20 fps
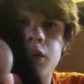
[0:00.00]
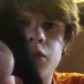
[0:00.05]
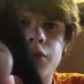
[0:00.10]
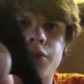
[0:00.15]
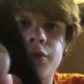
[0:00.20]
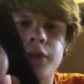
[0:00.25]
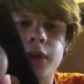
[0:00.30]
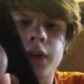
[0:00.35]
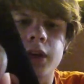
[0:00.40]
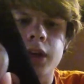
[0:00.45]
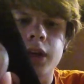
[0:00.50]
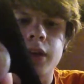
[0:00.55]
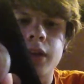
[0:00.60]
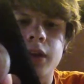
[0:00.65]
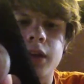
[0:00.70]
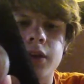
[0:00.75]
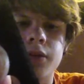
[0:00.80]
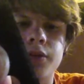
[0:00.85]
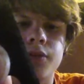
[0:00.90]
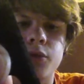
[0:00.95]
fit in
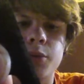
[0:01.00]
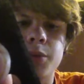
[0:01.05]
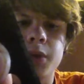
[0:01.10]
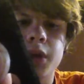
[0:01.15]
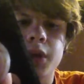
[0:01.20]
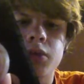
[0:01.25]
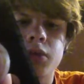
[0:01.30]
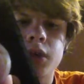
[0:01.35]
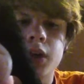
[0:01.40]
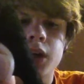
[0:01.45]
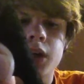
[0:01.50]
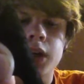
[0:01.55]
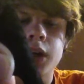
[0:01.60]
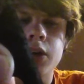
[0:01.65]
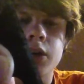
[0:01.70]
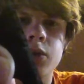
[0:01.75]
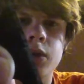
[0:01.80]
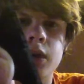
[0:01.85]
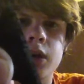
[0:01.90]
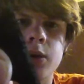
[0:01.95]
there for me right
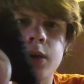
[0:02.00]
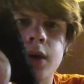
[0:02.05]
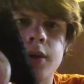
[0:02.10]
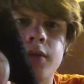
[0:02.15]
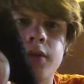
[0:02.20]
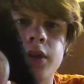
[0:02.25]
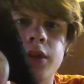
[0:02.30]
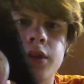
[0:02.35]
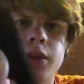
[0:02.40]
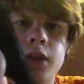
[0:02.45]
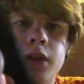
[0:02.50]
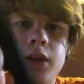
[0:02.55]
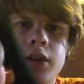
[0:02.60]
now. I don't have anything